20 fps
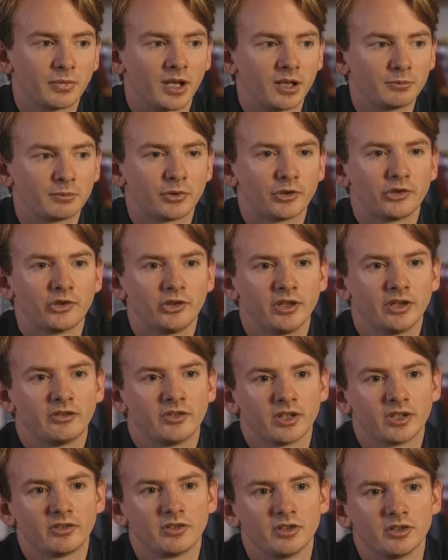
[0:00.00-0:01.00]
I personally
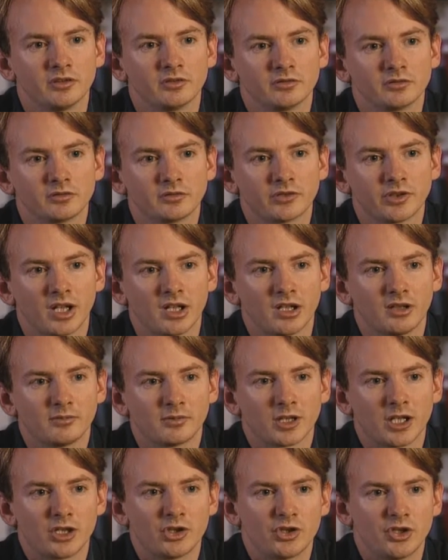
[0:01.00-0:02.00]
think that dynamic
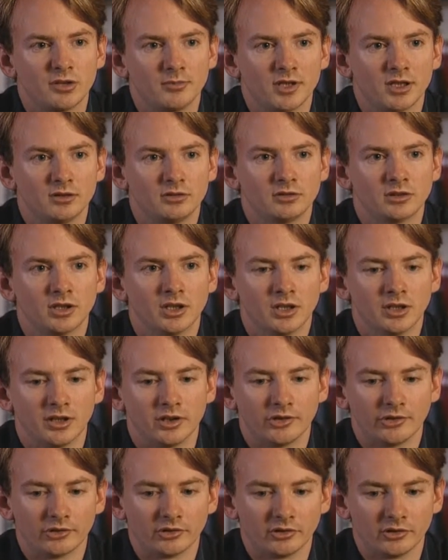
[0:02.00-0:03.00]
HTML
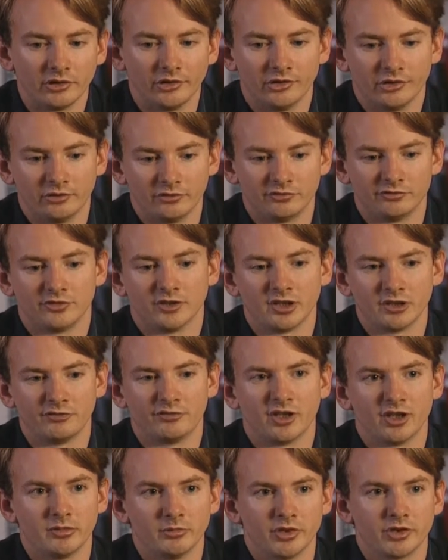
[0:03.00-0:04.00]
is a very
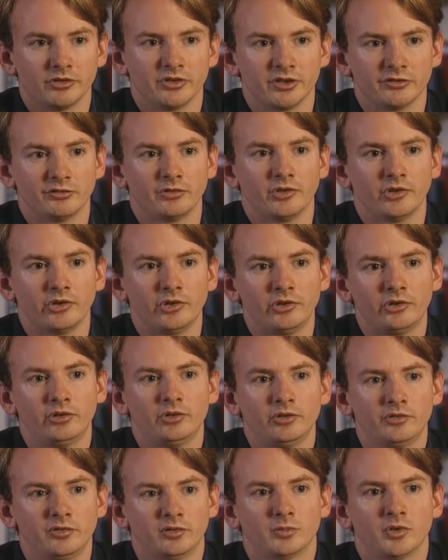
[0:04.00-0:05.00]
fundamental difference
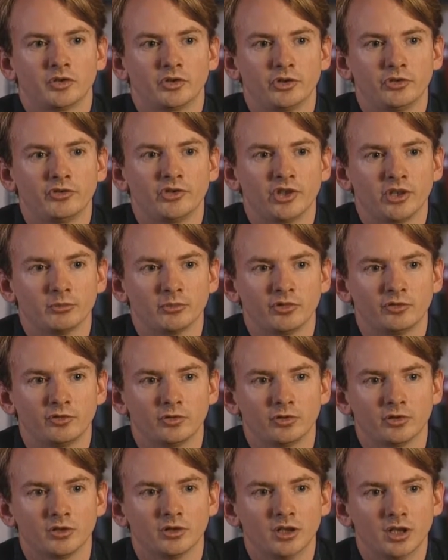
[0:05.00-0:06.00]
from what you've seen
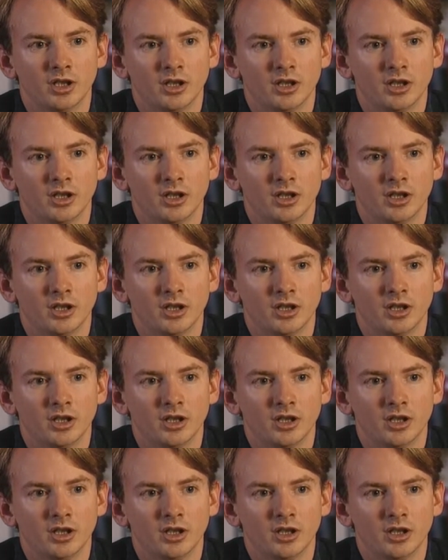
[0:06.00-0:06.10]
before.